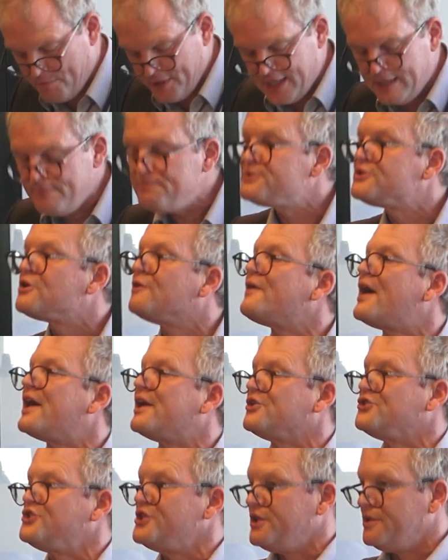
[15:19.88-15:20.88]
beams of
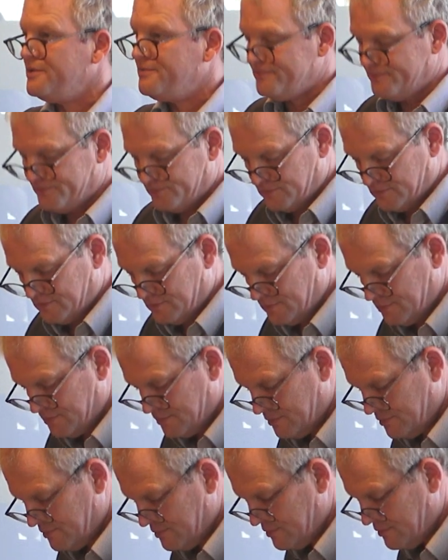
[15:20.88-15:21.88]
energy.
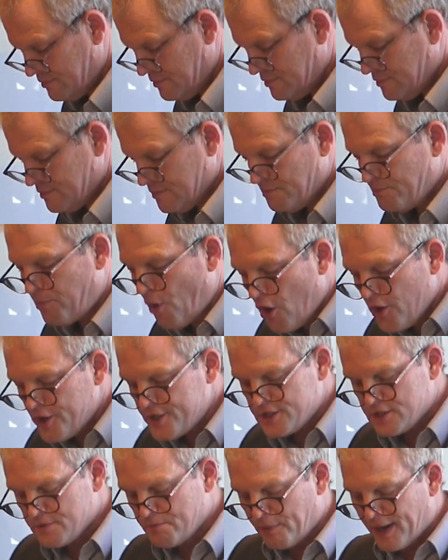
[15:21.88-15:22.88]

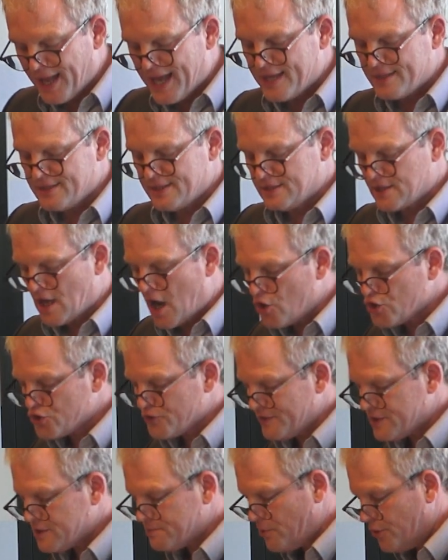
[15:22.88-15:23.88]
Beuys, planned this
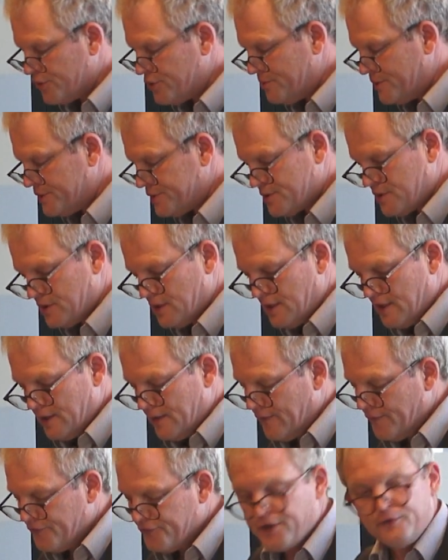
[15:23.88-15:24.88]
Auschwitz monument
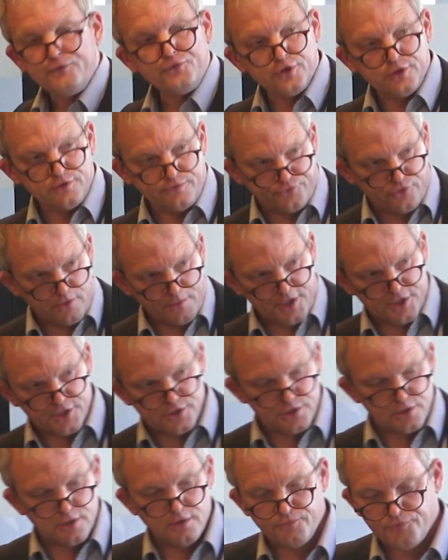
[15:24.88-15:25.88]
different from
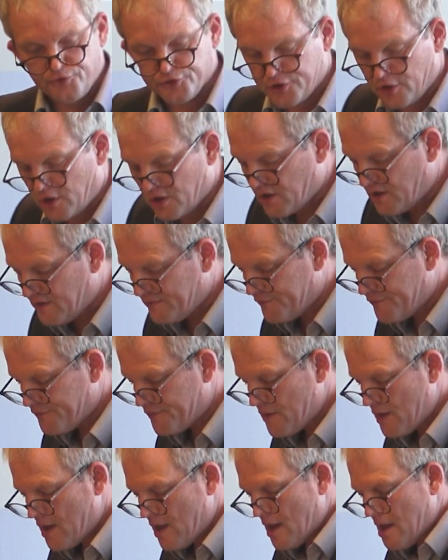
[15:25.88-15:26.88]
this photograph
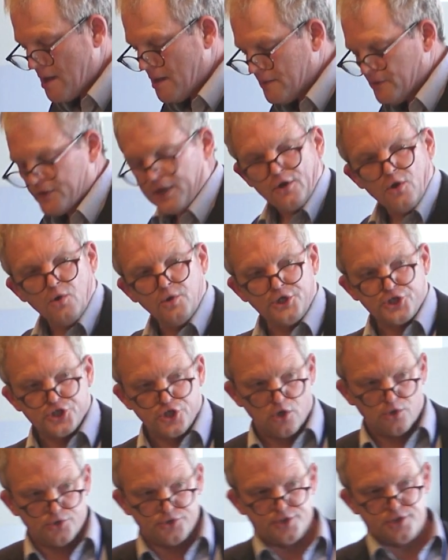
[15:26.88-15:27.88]
that only
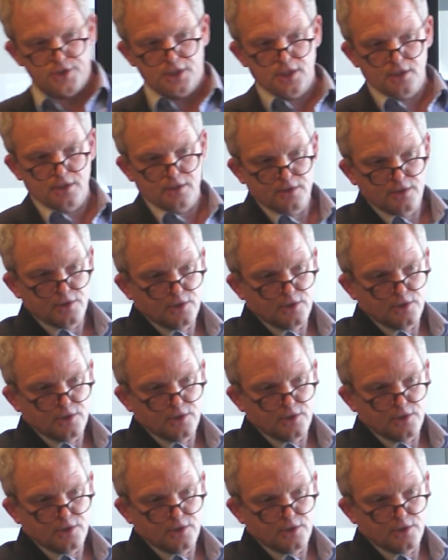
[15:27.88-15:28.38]
shows the